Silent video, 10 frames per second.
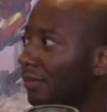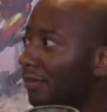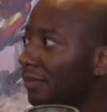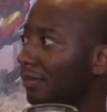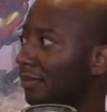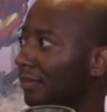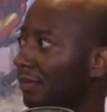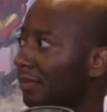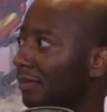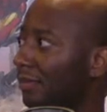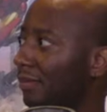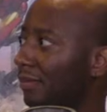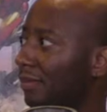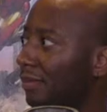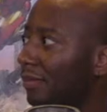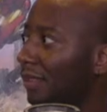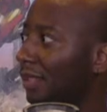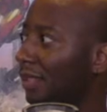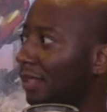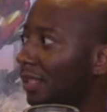
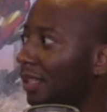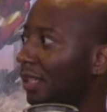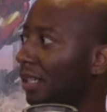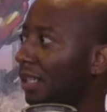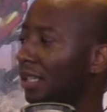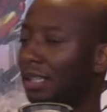No words are spoken by the person on screen.